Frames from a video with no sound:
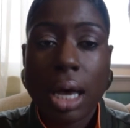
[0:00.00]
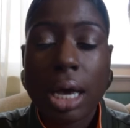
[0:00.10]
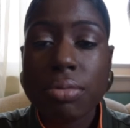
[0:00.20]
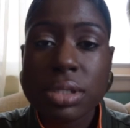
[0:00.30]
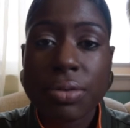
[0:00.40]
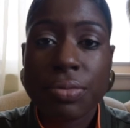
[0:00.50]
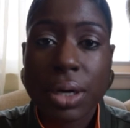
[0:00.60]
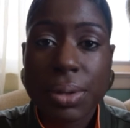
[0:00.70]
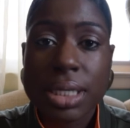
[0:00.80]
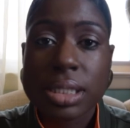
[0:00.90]
It was a
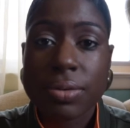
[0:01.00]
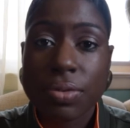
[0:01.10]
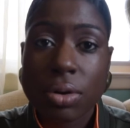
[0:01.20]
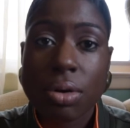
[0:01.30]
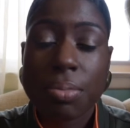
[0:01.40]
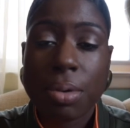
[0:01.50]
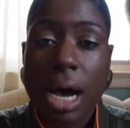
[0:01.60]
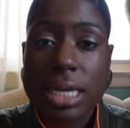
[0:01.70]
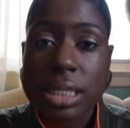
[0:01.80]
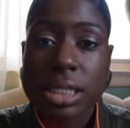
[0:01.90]
very difficult
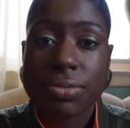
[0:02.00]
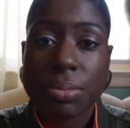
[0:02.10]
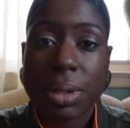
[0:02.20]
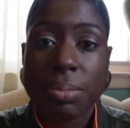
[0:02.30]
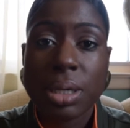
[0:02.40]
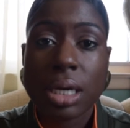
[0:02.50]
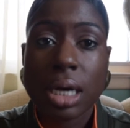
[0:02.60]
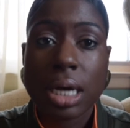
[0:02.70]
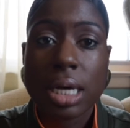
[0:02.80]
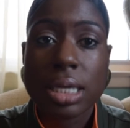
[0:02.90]
process for me
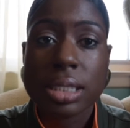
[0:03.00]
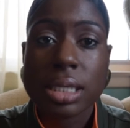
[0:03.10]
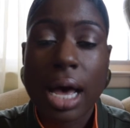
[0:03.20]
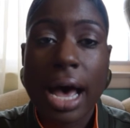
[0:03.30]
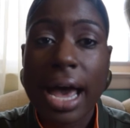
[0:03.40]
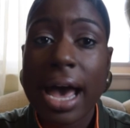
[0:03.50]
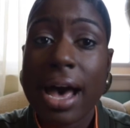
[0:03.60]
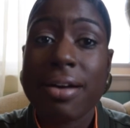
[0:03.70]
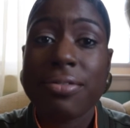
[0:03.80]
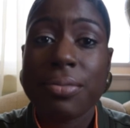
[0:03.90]
because
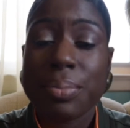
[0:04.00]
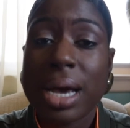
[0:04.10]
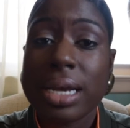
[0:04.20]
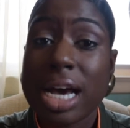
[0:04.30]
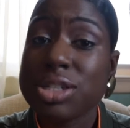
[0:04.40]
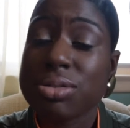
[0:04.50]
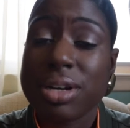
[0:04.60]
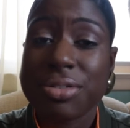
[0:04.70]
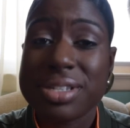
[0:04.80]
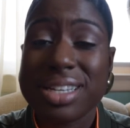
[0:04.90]
my natural
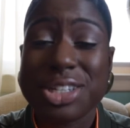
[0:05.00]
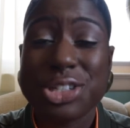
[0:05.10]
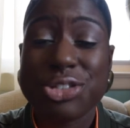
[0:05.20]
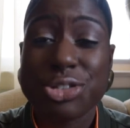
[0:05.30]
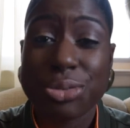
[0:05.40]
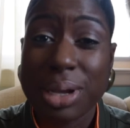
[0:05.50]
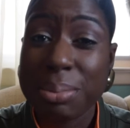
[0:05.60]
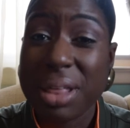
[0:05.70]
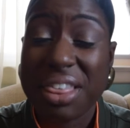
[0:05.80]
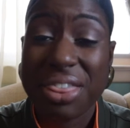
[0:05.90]
hair is
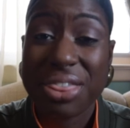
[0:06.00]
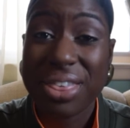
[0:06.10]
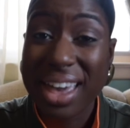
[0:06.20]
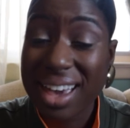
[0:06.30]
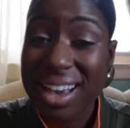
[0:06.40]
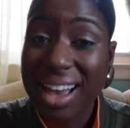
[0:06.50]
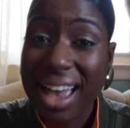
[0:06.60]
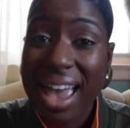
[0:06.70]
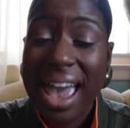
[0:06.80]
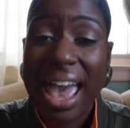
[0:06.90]
extremely thick,
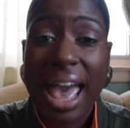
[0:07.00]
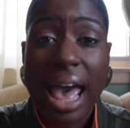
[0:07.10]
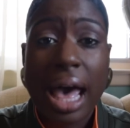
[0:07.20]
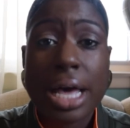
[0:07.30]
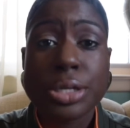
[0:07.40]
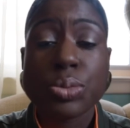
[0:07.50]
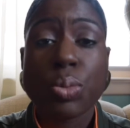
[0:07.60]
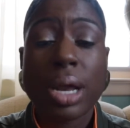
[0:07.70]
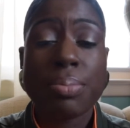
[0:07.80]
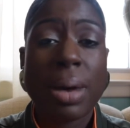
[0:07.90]
and
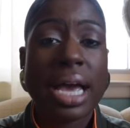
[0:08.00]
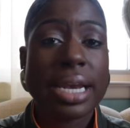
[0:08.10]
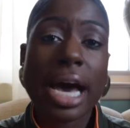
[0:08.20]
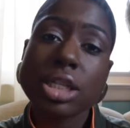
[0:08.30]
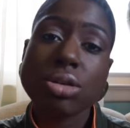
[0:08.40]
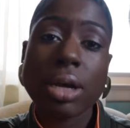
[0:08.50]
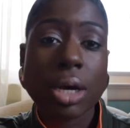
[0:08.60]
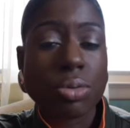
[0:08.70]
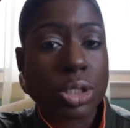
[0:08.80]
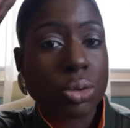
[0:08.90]
when my natural
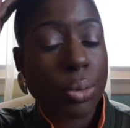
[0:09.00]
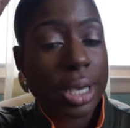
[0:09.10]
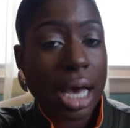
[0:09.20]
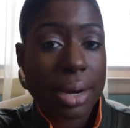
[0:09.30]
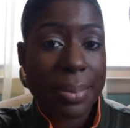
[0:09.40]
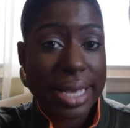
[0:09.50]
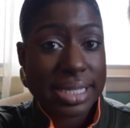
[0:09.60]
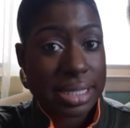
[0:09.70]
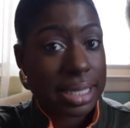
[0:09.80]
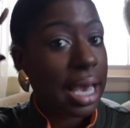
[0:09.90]
hair was growing out of my
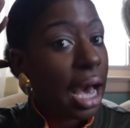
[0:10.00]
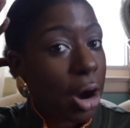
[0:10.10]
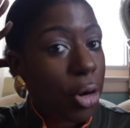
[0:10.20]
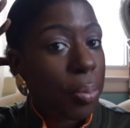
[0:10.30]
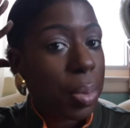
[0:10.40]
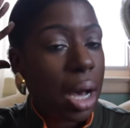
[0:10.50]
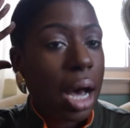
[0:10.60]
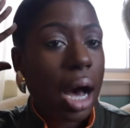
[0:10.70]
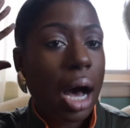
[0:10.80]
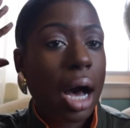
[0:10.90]
scalp,
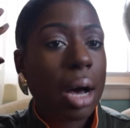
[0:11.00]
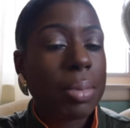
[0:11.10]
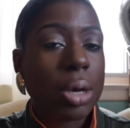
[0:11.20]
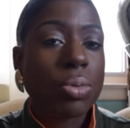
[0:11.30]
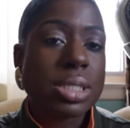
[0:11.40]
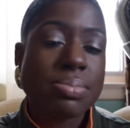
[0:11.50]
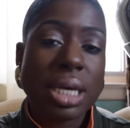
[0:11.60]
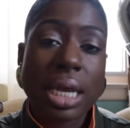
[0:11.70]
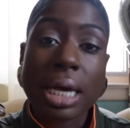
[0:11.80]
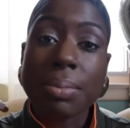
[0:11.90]
it was
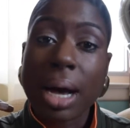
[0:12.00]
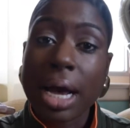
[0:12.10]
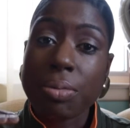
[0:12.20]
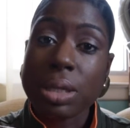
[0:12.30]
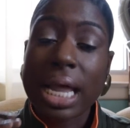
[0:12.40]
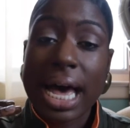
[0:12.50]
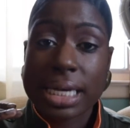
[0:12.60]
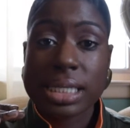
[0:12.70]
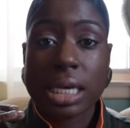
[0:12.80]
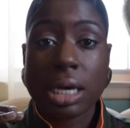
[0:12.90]
meeting my
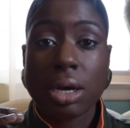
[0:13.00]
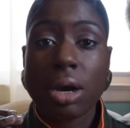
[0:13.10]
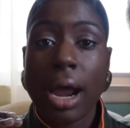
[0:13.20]
relaxed hair,